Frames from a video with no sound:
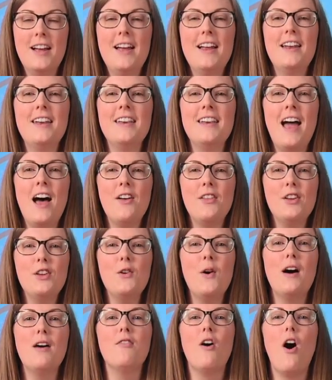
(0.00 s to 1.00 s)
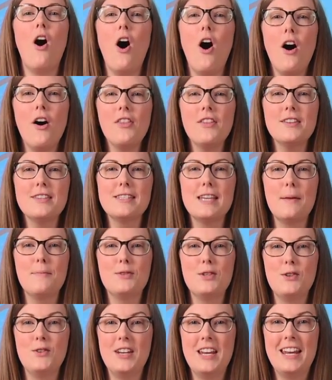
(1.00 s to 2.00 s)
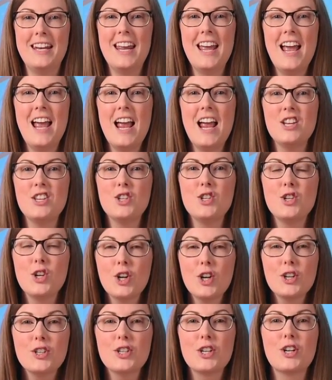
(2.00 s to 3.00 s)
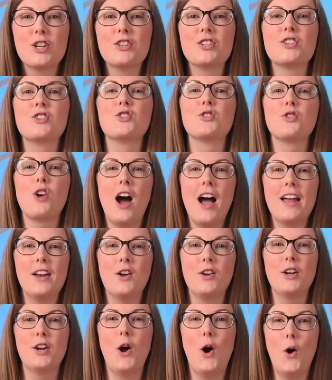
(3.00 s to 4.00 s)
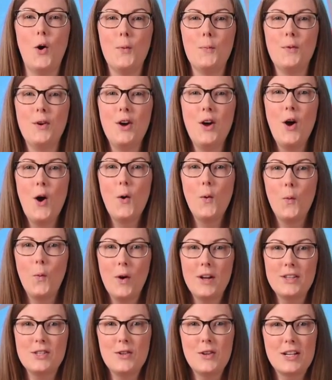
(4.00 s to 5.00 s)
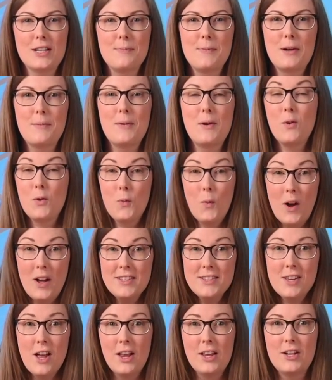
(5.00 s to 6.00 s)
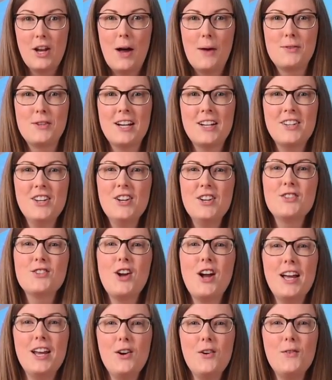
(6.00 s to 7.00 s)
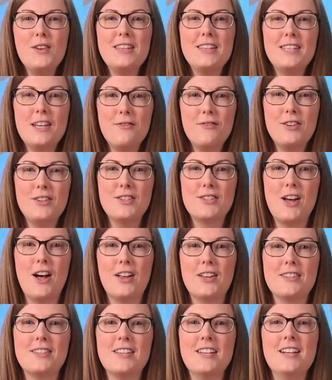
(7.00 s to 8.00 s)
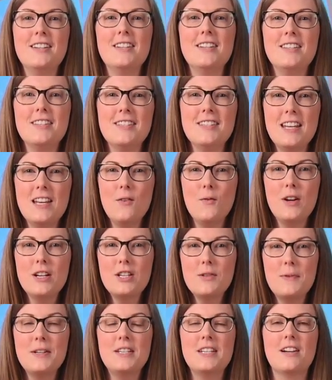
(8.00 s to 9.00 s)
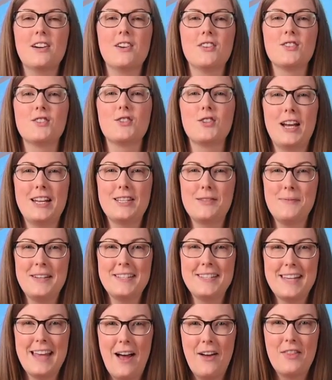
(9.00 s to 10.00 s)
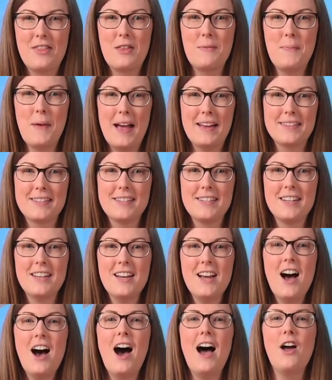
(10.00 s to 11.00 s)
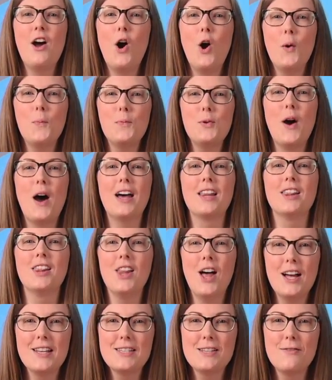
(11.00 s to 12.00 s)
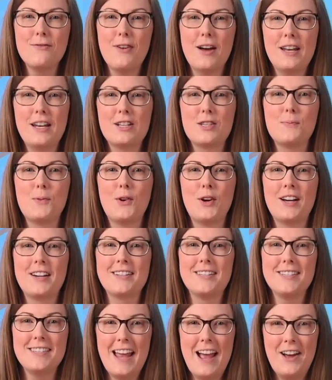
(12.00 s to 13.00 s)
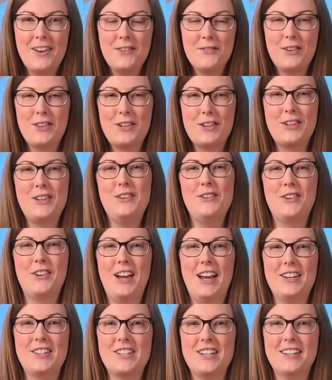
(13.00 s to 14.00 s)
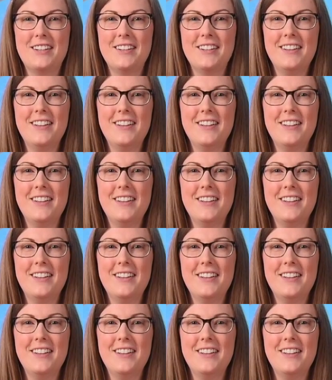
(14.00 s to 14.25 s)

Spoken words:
Now that you have all the steps you need, it's your turn to try it out at home. Once you experiment with one solid object, try it out with different solids to see which materials transmit sound the best. I hope you had lots of fun exploring sound with your new creation.